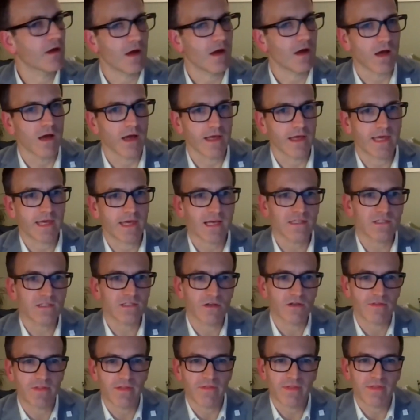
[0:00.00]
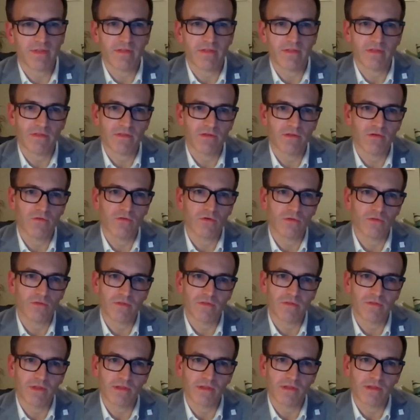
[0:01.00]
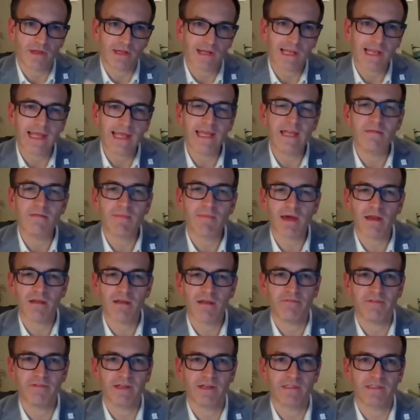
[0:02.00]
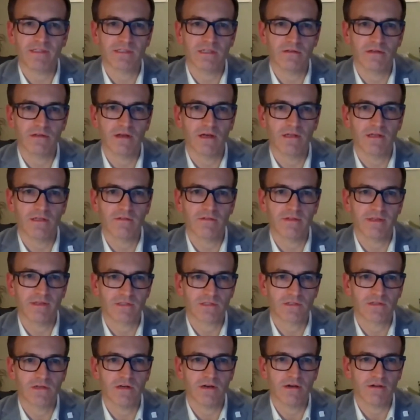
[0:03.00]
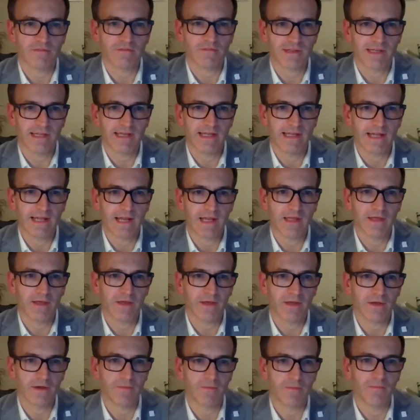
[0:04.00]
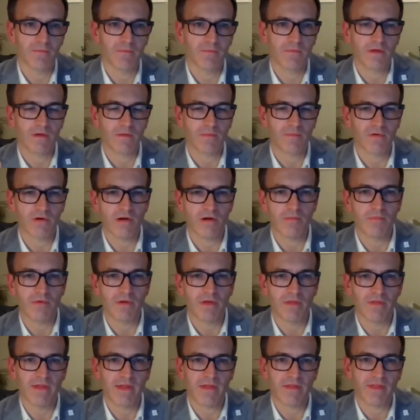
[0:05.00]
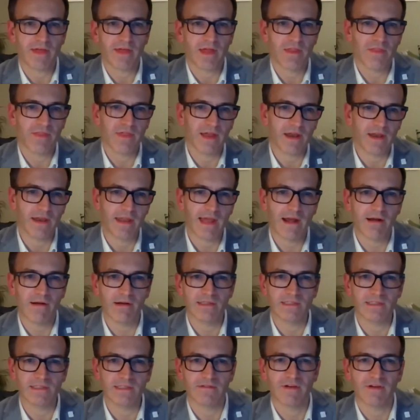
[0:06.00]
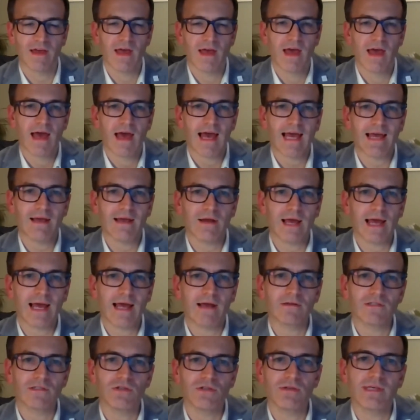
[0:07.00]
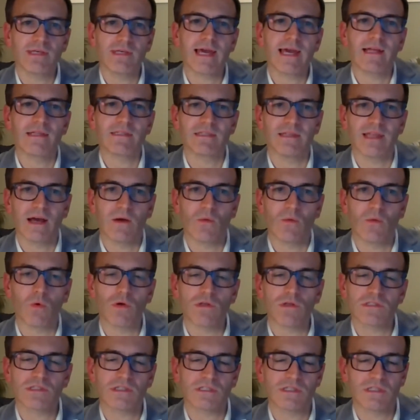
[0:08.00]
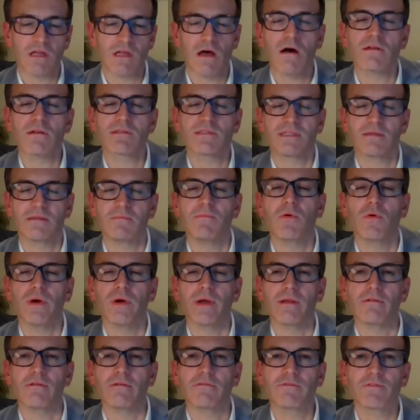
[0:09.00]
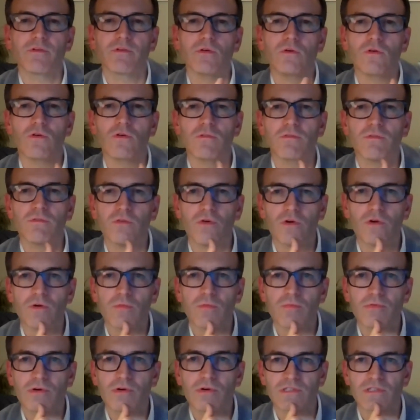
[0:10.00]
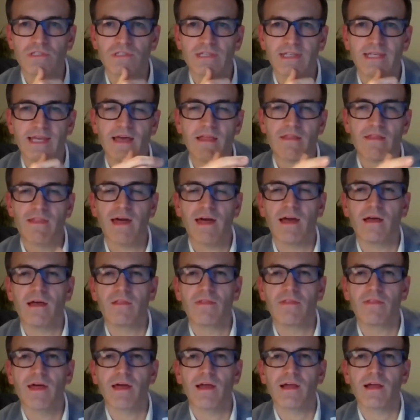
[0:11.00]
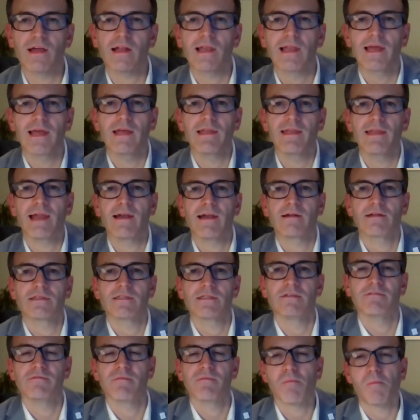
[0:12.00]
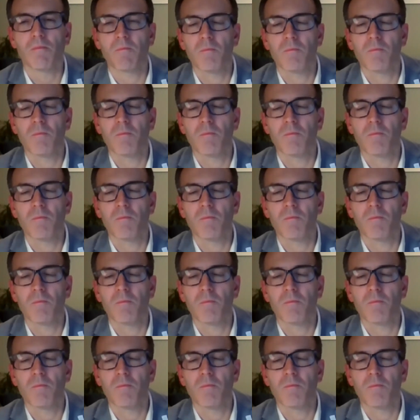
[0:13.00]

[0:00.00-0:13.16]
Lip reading: I guess that you've got the clean manifesto, the idea of things crafted, lean, elegant, the appropriate, that narrative. How do you get to that? What's the starting point for your project to get that clear narrative?